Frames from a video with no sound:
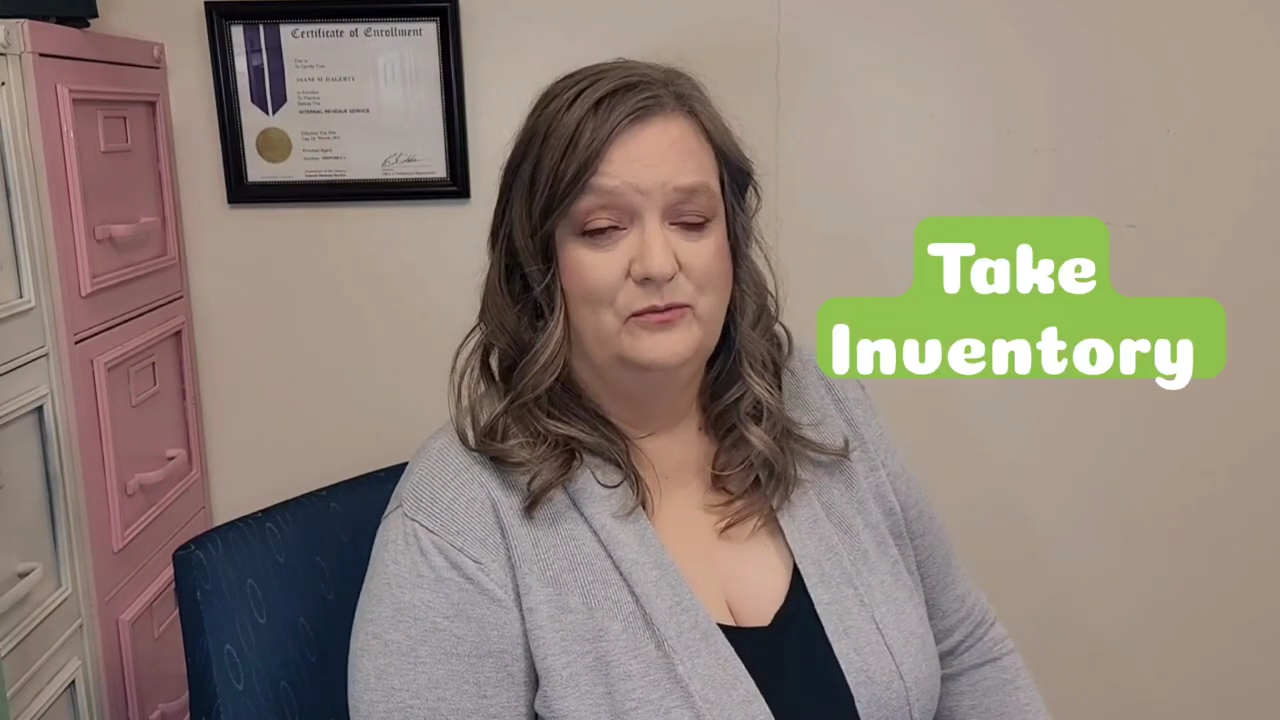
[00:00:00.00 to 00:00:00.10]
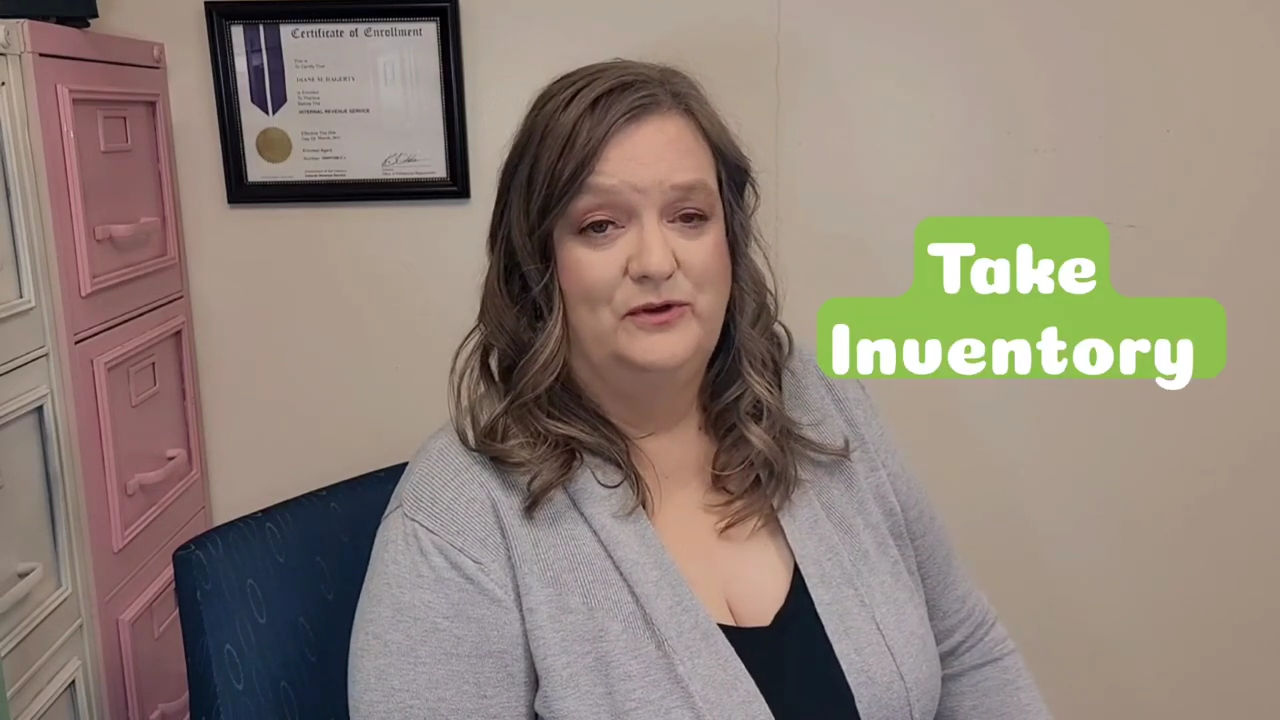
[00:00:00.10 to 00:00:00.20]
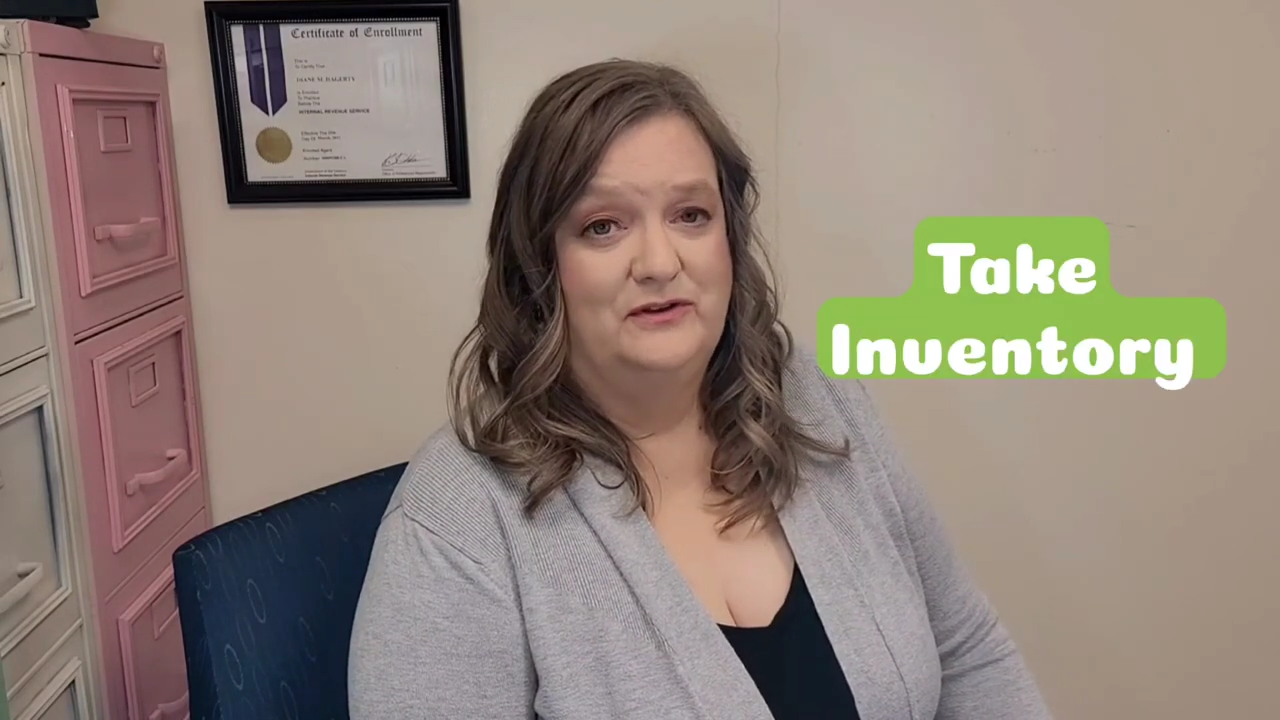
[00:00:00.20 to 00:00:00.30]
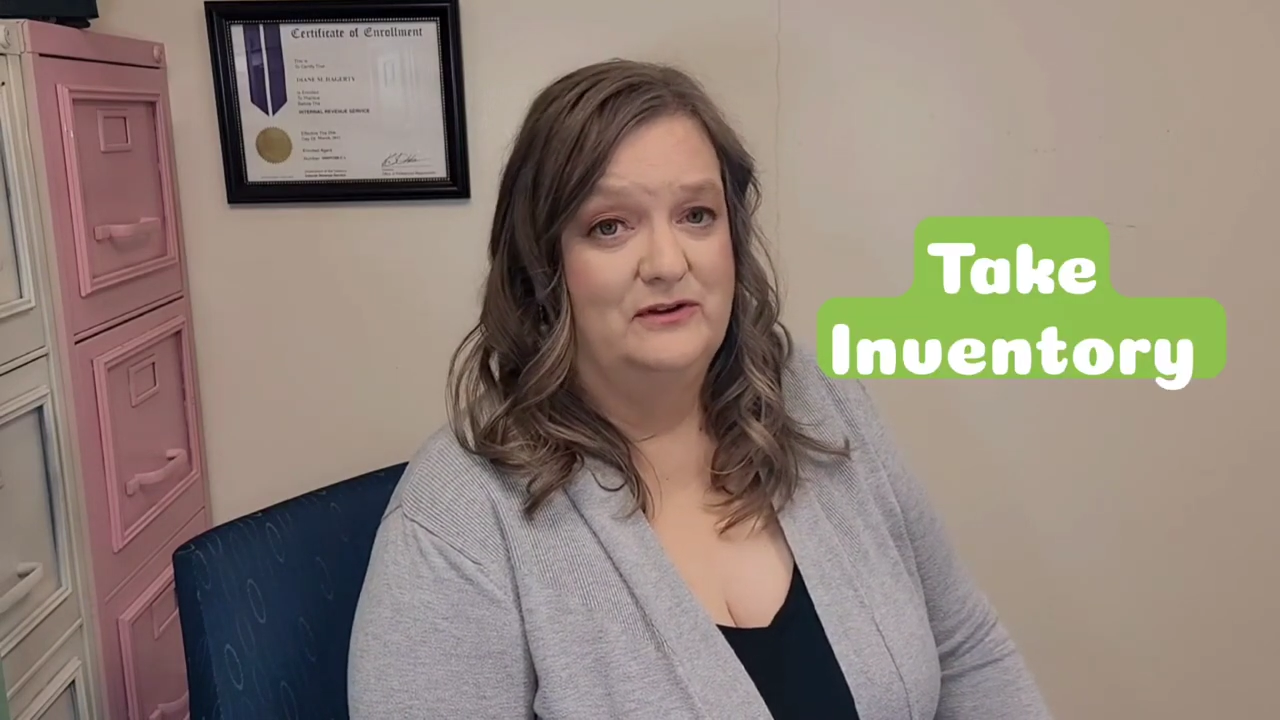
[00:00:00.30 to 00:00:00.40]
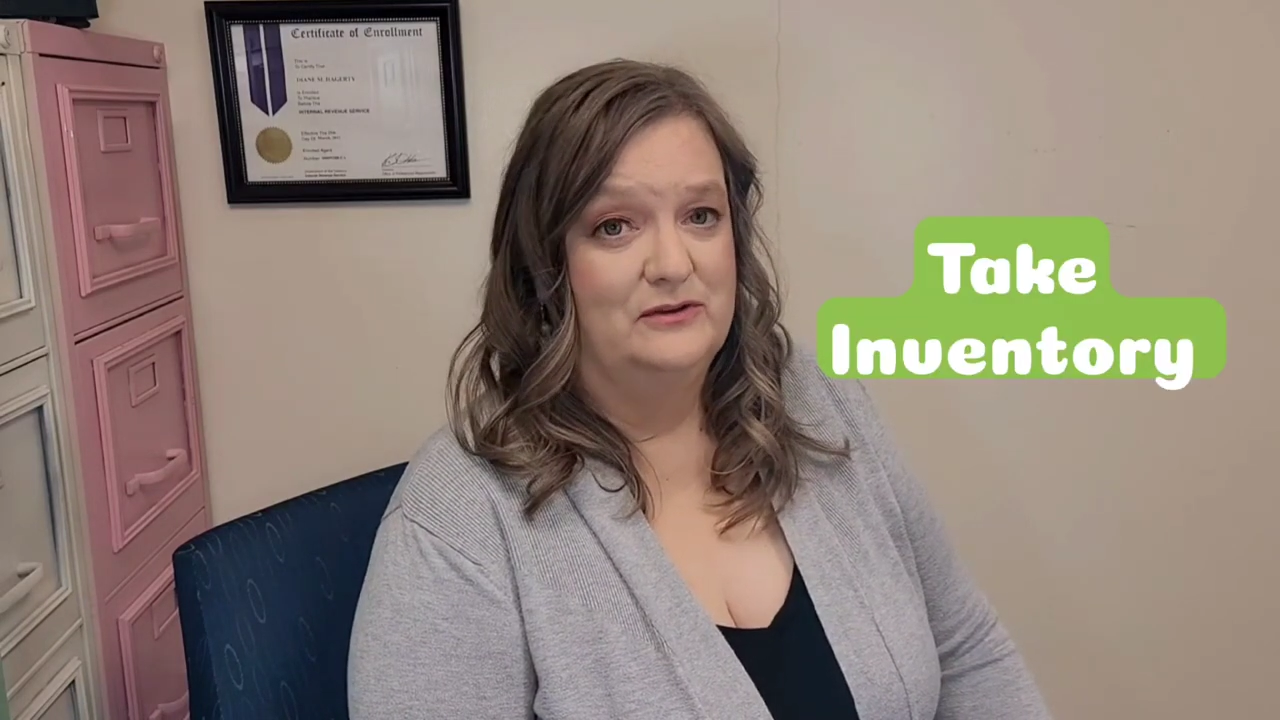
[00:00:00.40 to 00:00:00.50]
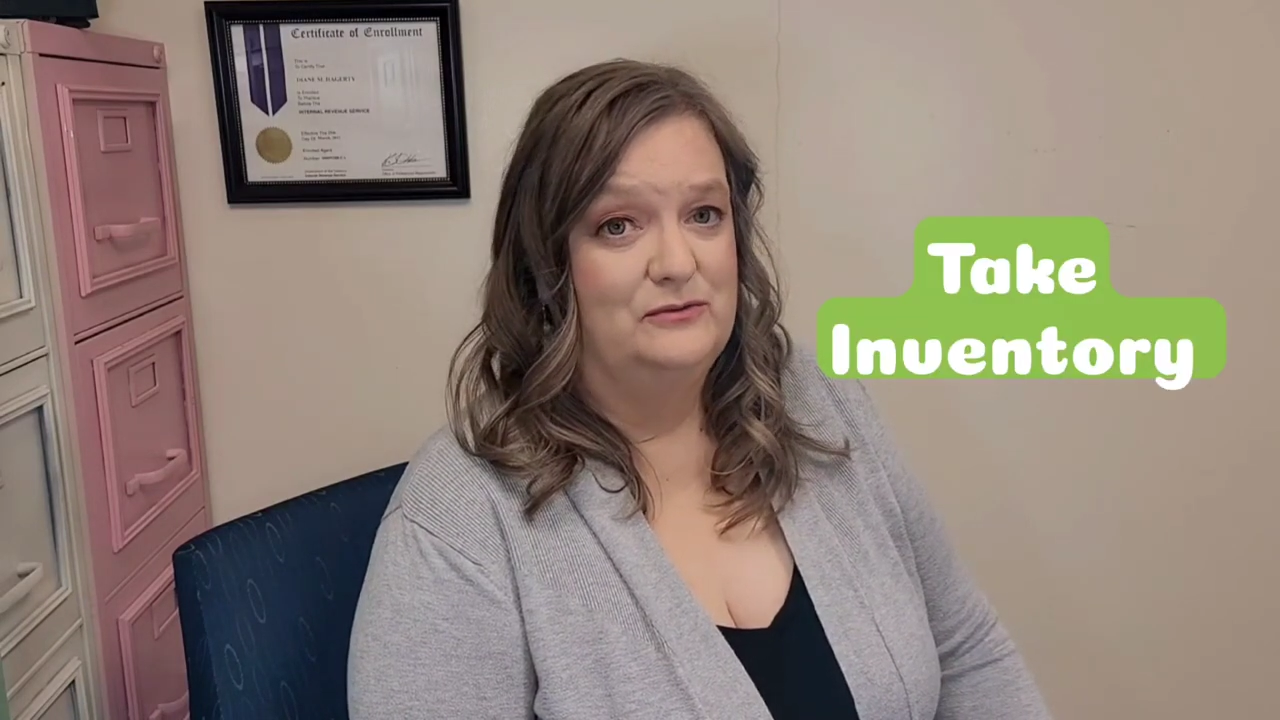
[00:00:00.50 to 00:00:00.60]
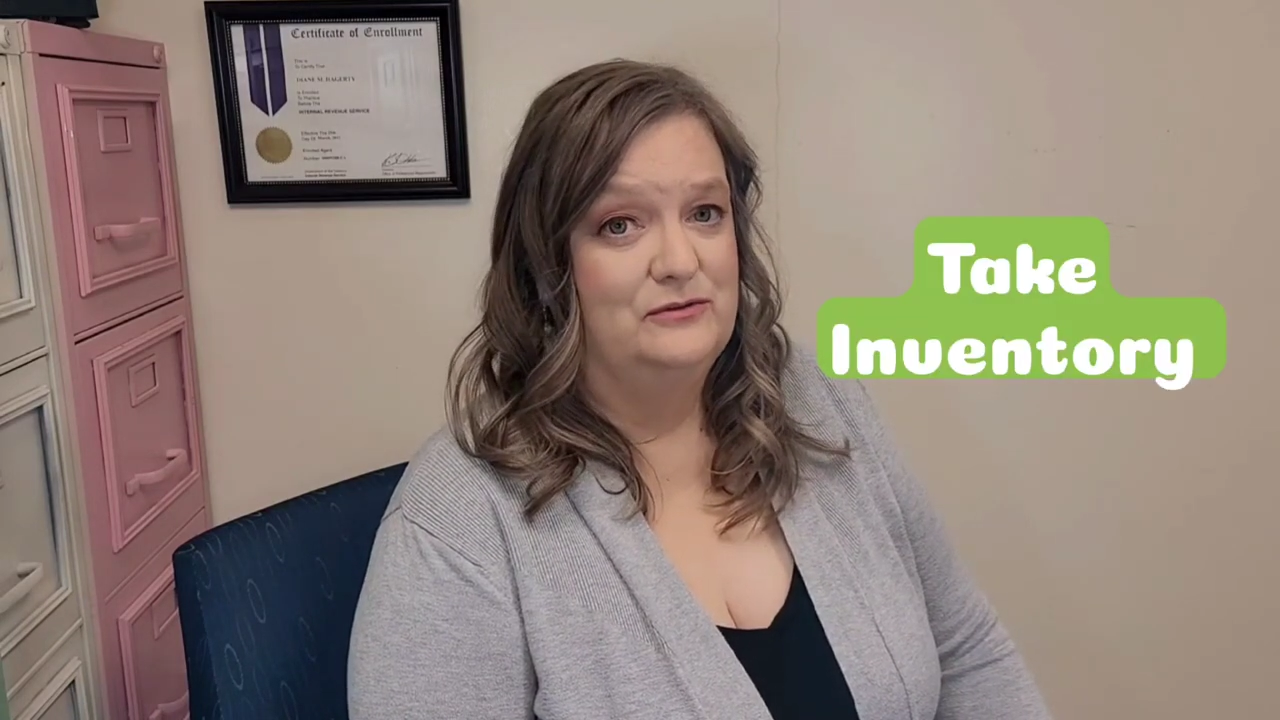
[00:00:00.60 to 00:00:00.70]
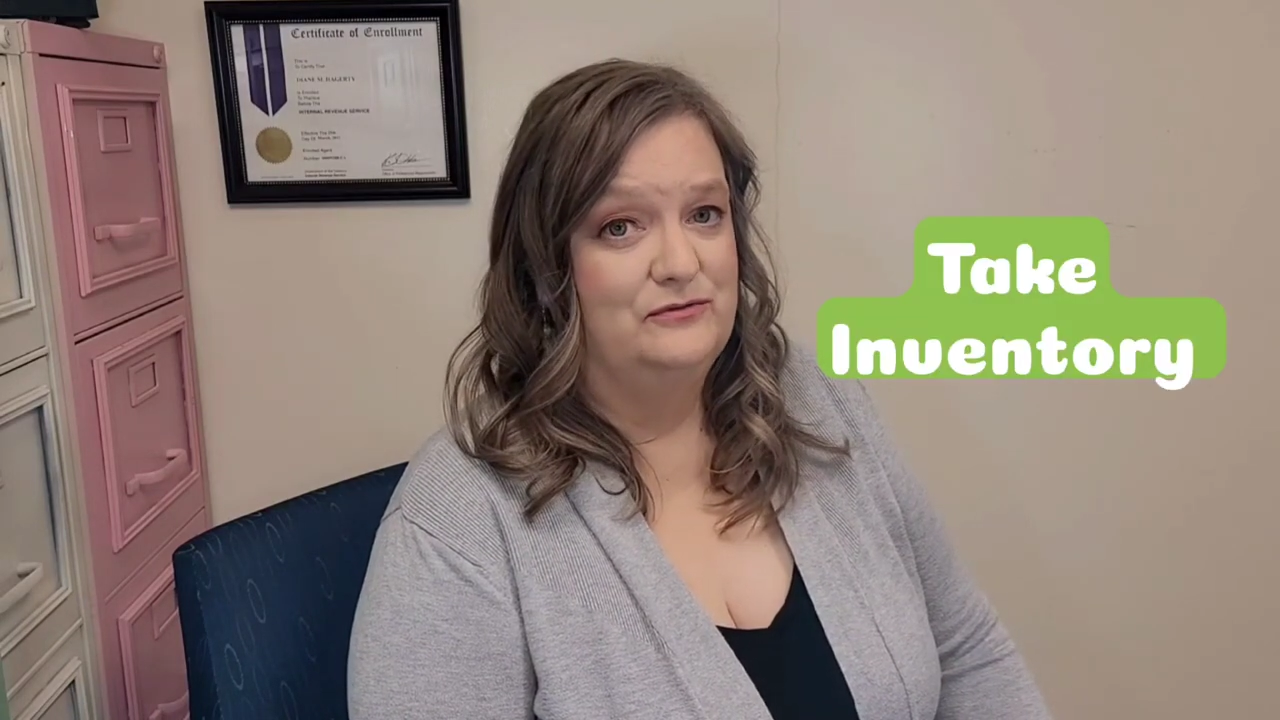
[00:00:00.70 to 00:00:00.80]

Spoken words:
which includes